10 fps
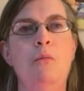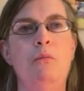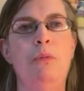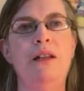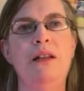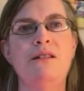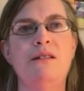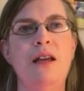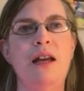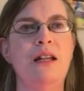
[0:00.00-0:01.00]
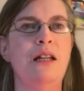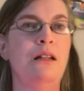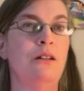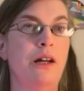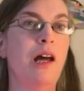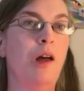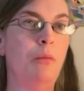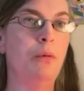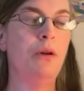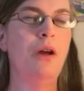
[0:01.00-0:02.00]
But let's say I need a little
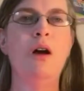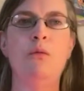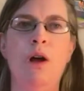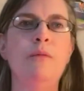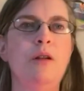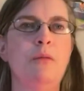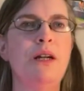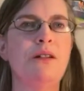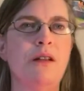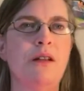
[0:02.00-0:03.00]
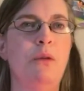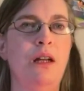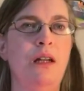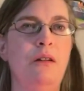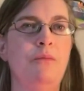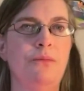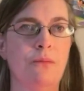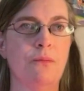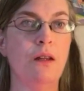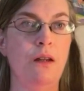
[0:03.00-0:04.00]
help. Well, I'm going to pick somebody,
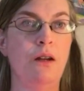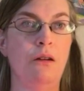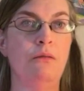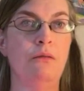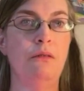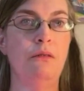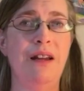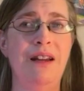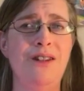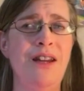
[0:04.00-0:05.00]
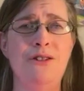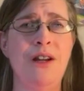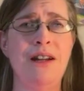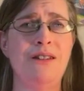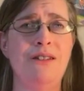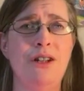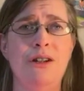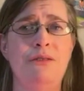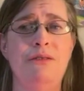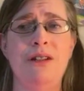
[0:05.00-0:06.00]
and Janet Jackson, she
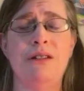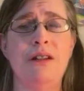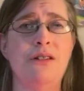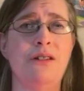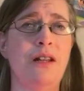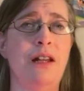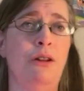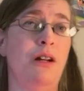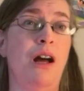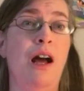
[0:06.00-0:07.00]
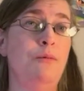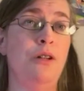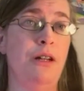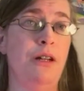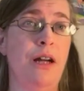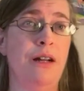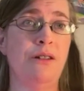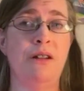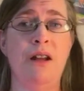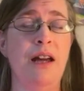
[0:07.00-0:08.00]
could have easily just said, look, I'm Janet
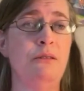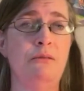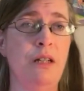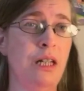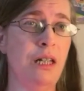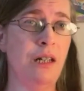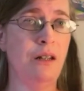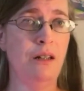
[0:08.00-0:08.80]
Jackson. I don't need